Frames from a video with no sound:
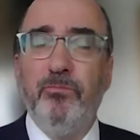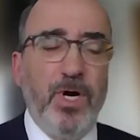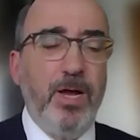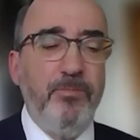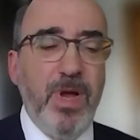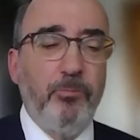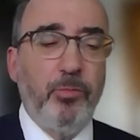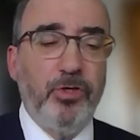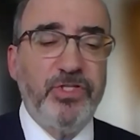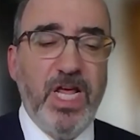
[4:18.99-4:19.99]
by a
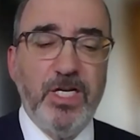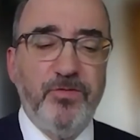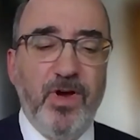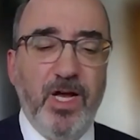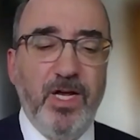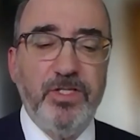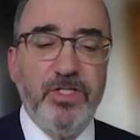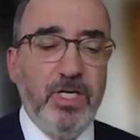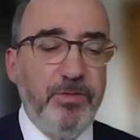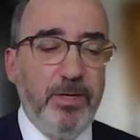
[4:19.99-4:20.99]
member satisfies the
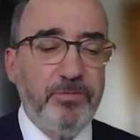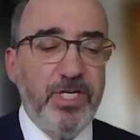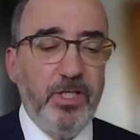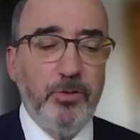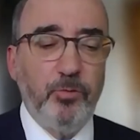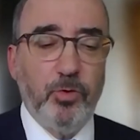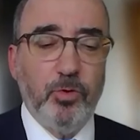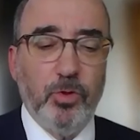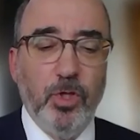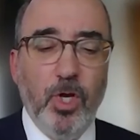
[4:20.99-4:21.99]
MCLE
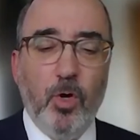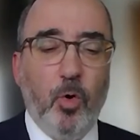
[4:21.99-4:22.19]
rule,